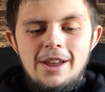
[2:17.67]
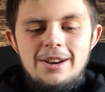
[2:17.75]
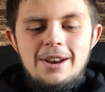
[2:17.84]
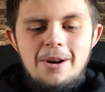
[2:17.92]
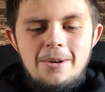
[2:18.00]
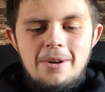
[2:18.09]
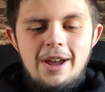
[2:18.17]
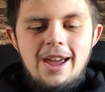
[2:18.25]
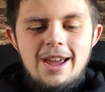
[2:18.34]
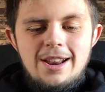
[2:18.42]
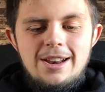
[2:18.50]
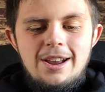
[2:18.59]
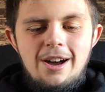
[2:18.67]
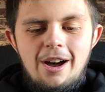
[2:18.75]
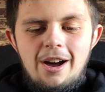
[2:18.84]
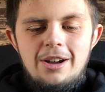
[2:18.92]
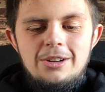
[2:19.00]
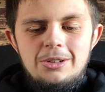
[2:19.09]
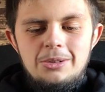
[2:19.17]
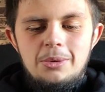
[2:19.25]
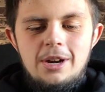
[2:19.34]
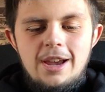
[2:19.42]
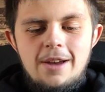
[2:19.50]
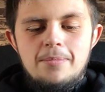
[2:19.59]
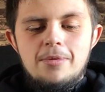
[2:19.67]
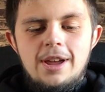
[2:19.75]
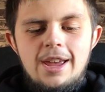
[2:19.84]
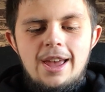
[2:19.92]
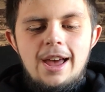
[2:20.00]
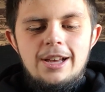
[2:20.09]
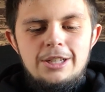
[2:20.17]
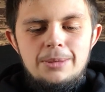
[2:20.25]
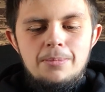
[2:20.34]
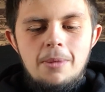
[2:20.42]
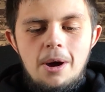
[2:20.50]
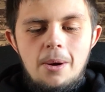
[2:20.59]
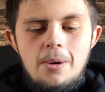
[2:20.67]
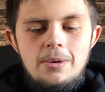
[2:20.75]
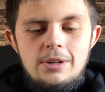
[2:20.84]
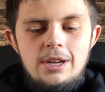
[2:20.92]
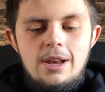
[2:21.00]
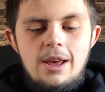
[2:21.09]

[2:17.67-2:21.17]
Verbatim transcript: No, in 120 FPS mode,